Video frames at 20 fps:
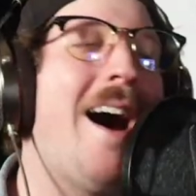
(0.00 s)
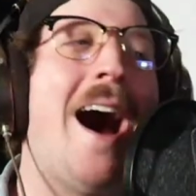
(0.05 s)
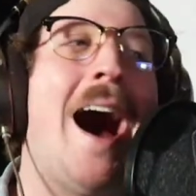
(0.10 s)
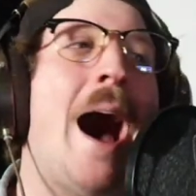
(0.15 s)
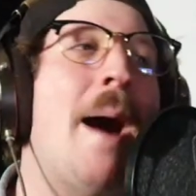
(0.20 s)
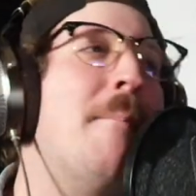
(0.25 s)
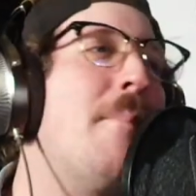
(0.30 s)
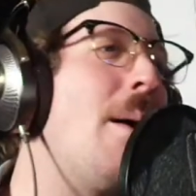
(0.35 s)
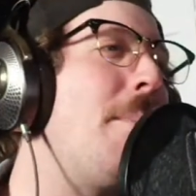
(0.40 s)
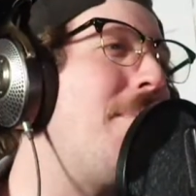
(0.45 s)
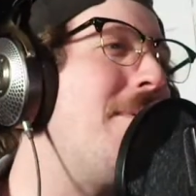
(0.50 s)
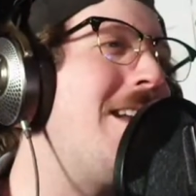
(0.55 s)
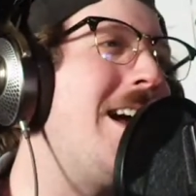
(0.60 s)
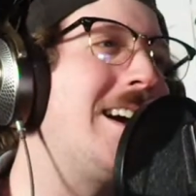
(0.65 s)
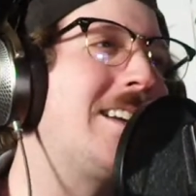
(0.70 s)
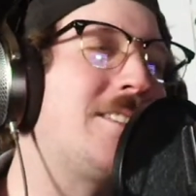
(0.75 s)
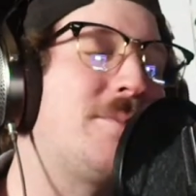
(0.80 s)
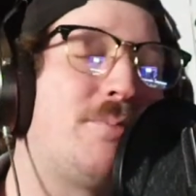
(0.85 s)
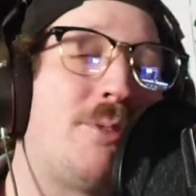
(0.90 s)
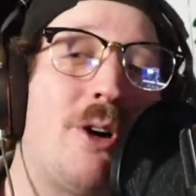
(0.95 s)
I'm up
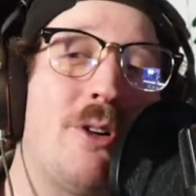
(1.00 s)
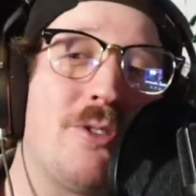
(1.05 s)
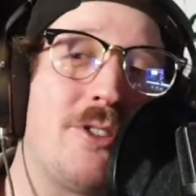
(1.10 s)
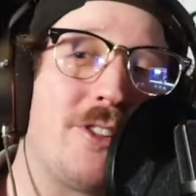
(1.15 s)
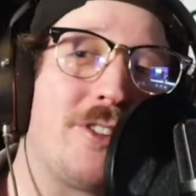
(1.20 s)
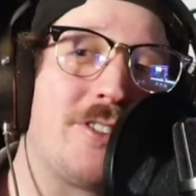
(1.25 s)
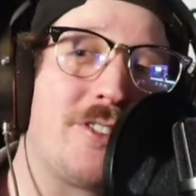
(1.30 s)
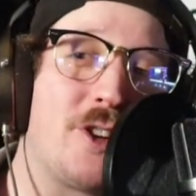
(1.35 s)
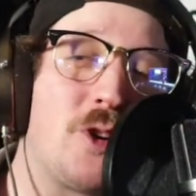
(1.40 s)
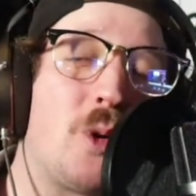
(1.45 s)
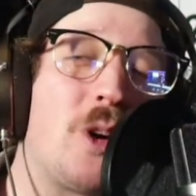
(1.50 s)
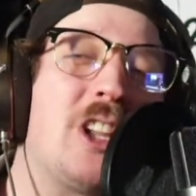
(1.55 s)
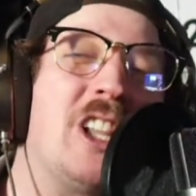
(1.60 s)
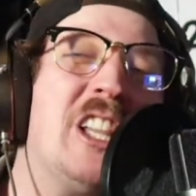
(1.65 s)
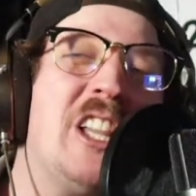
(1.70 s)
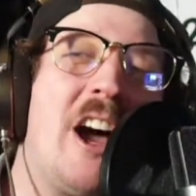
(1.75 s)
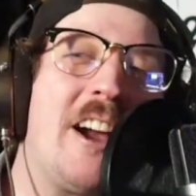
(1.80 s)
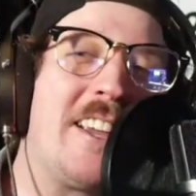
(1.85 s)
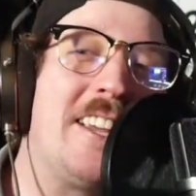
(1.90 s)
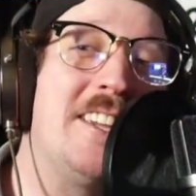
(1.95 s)
next, bro. You are
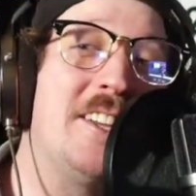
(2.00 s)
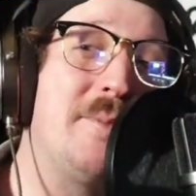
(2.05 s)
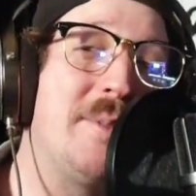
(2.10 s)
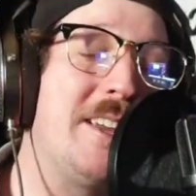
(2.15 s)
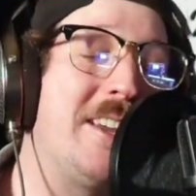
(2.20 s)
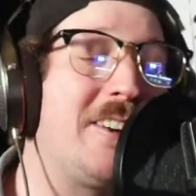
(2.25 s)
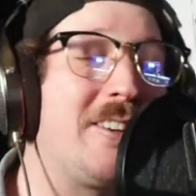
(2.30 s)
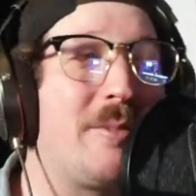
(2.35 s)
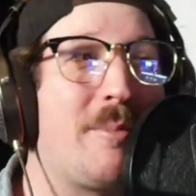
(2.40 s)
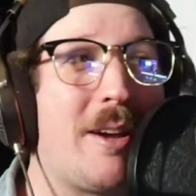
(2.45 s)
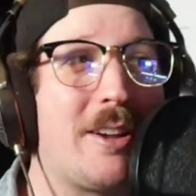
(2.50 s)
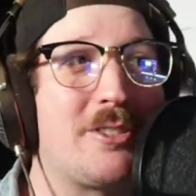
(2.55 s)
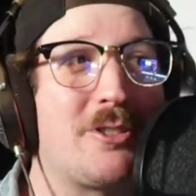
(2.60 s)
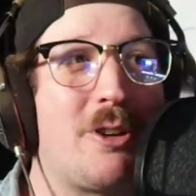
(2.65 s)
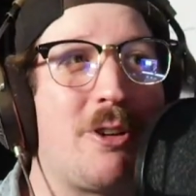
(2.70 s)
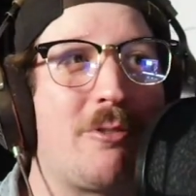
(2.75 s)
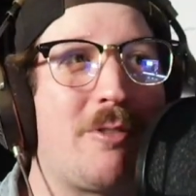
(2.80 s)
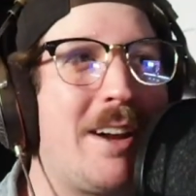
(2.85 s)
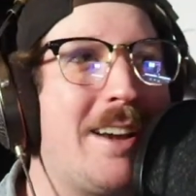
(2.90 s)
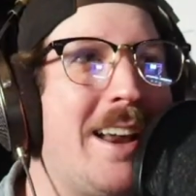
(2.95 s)
lucky to be hearing my
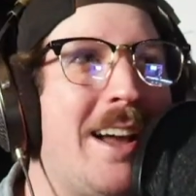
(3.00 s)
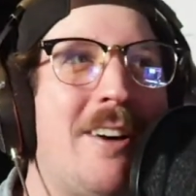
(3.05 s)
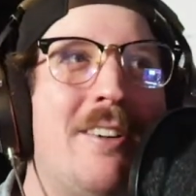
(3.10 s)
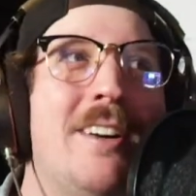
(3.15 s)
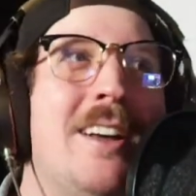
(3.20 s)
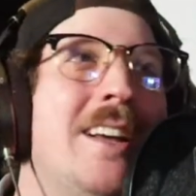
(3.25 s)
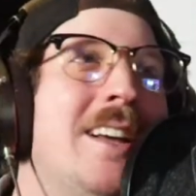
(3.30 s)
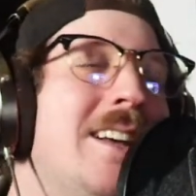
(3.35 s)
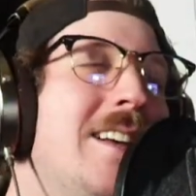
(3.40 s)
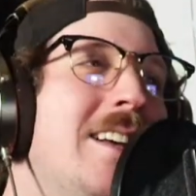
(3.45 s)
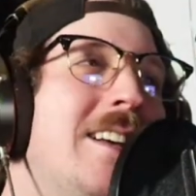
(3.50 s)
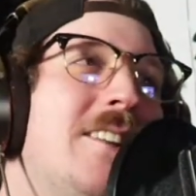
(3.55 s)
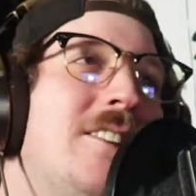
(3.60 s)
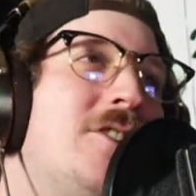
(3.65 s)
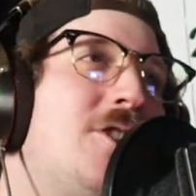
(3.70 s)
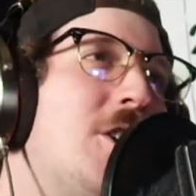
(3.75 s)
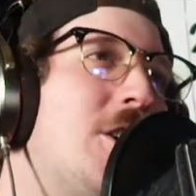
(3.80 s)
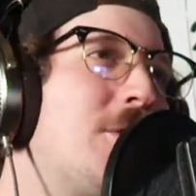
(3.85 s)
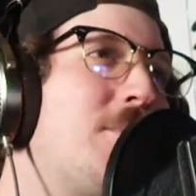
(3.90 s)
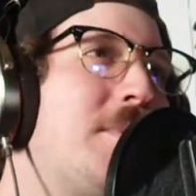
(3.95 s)
song right now,
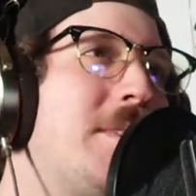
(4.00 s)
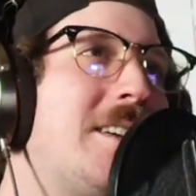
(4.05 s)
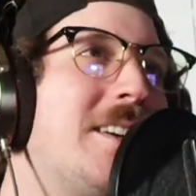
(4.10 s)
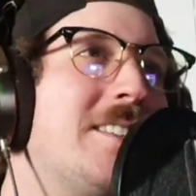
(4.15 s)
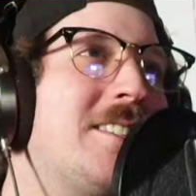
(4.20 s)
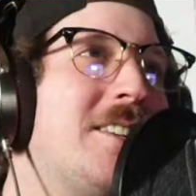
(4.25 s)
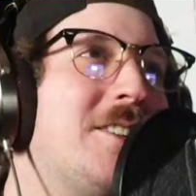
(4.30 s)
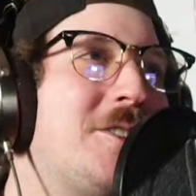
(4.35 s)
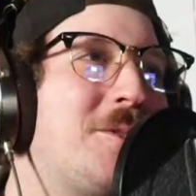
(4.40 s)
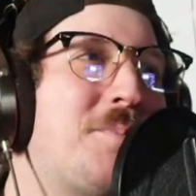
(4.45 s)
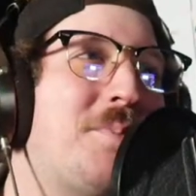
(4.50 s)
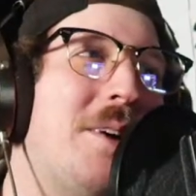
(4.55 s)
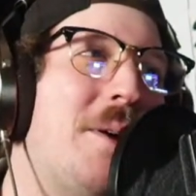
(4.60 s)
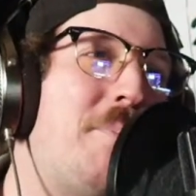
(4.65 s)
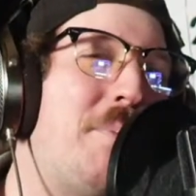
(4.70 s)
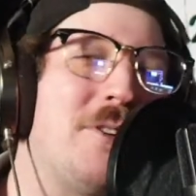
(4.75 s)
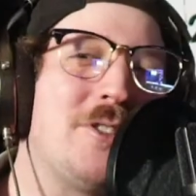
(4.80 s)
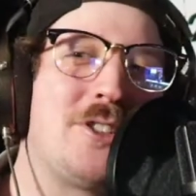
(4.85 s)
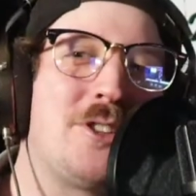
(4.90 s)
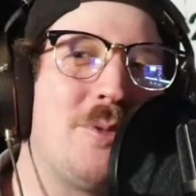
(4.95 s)
just because it
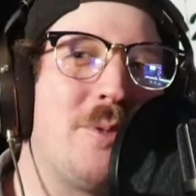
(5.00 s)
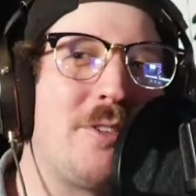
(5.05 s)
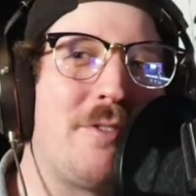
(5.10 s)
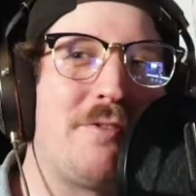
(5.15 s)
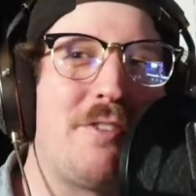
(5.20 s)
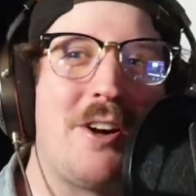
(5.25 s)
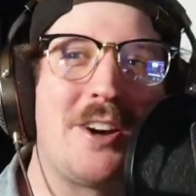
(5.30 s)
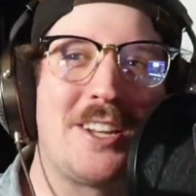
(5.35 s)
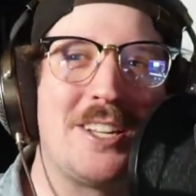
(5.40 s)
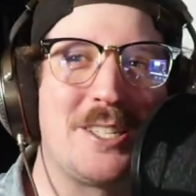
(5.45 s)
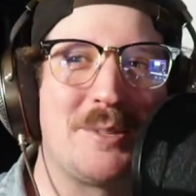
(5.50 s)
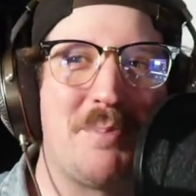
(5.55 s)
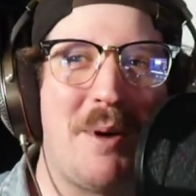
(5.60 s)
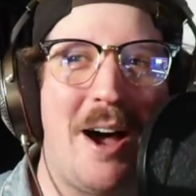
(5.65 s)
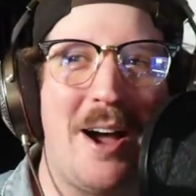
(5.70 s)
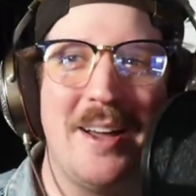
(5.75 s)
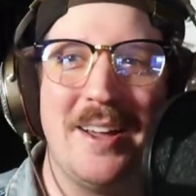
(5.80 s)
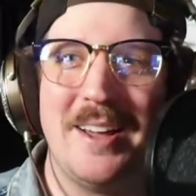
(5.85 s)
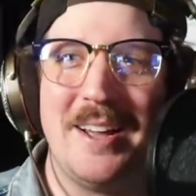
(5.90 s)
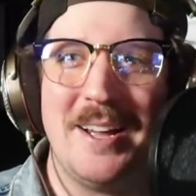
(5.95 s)
puts you in a funky
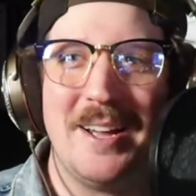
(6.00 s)
spot.